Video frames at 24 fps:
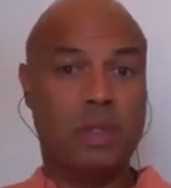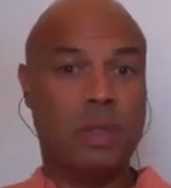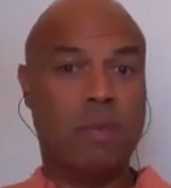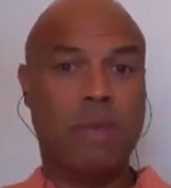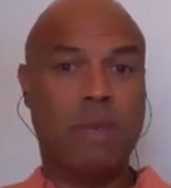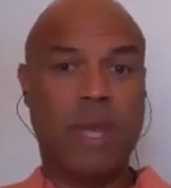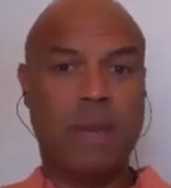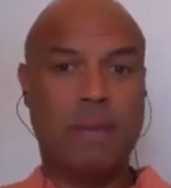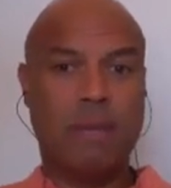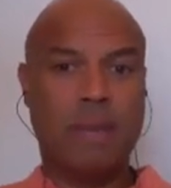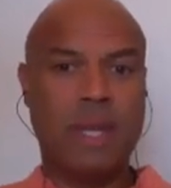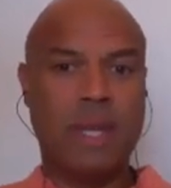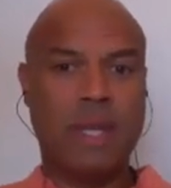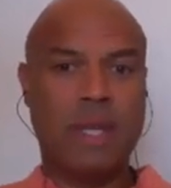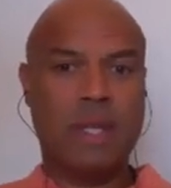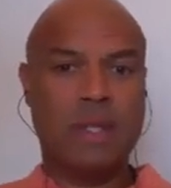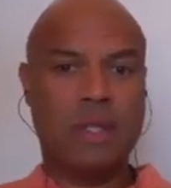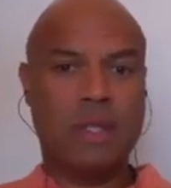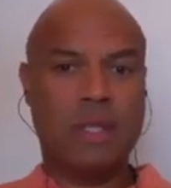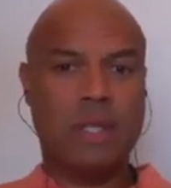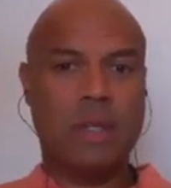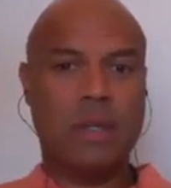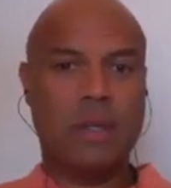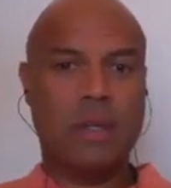who may be
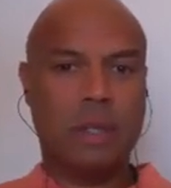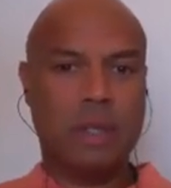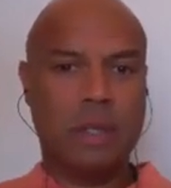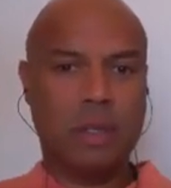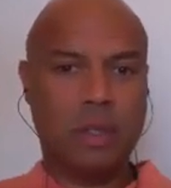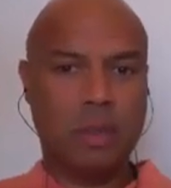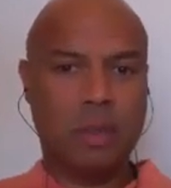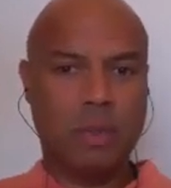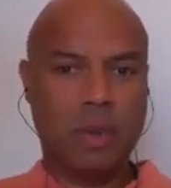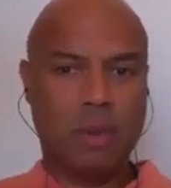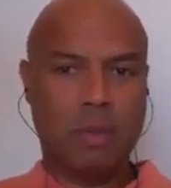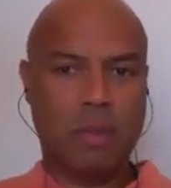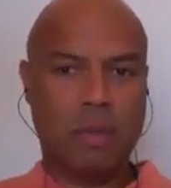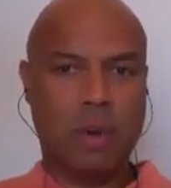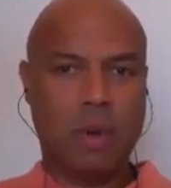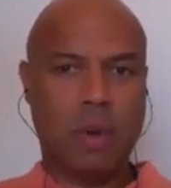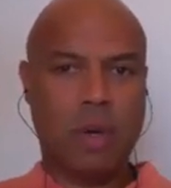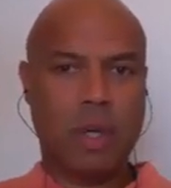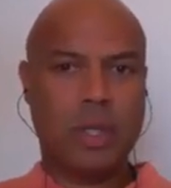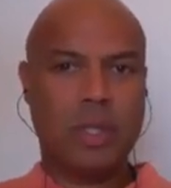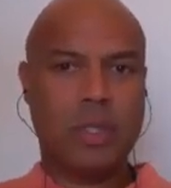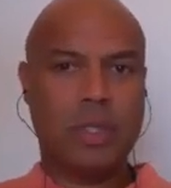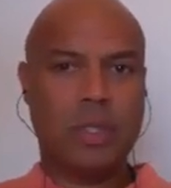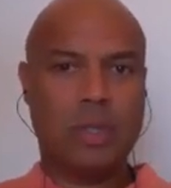considered a little bit more
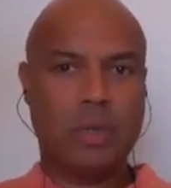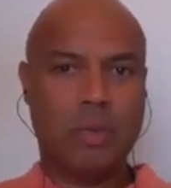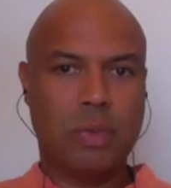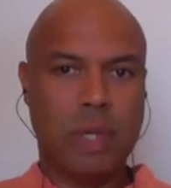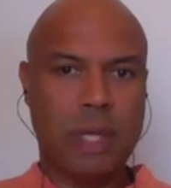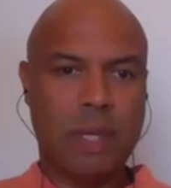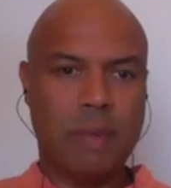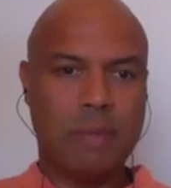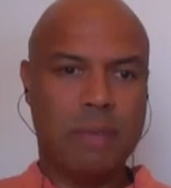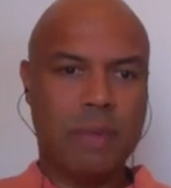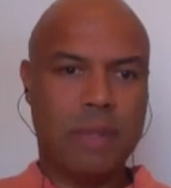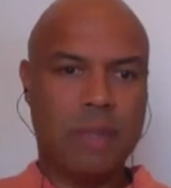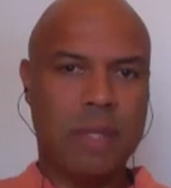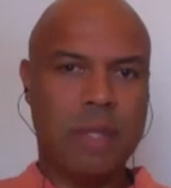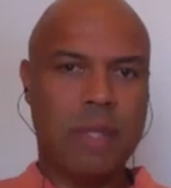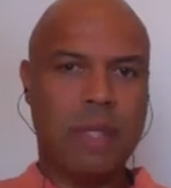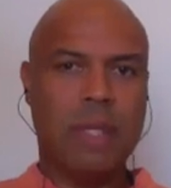extreme.